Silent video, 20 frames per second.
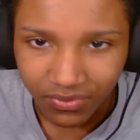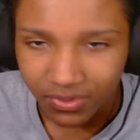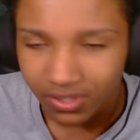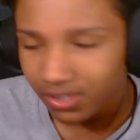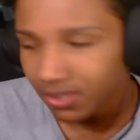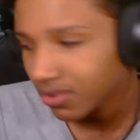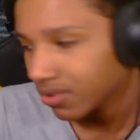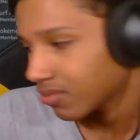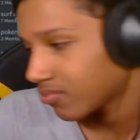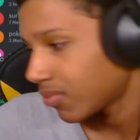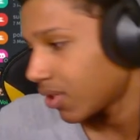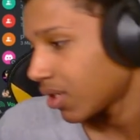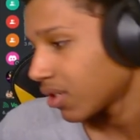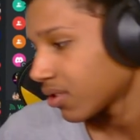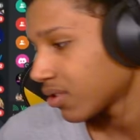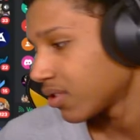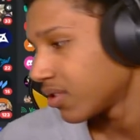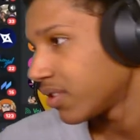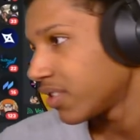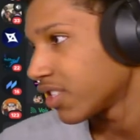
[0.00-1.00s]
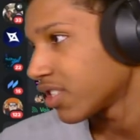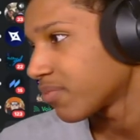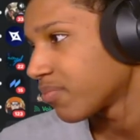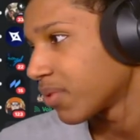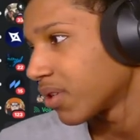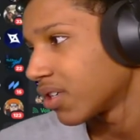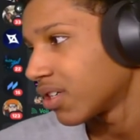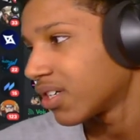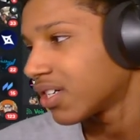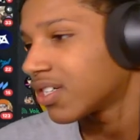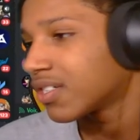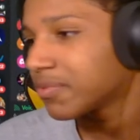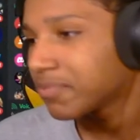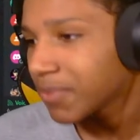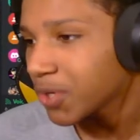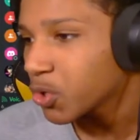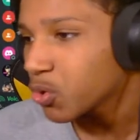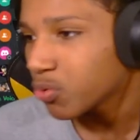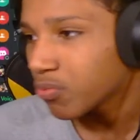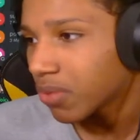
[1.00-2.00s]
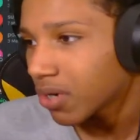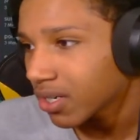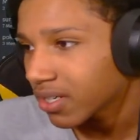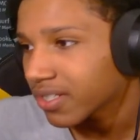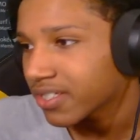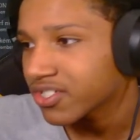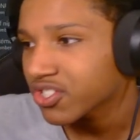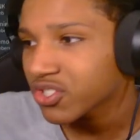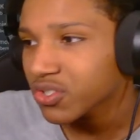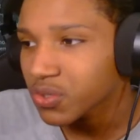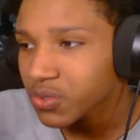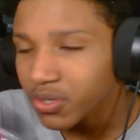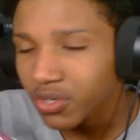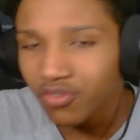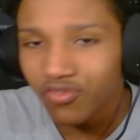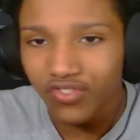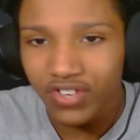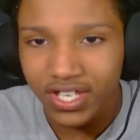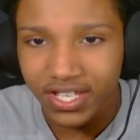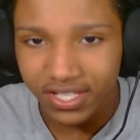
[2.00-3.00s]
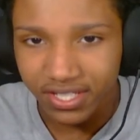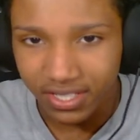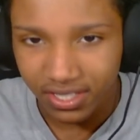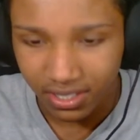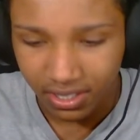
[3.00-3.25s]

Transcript: Oh my goodness, bro. Unmute, bro, and show your face.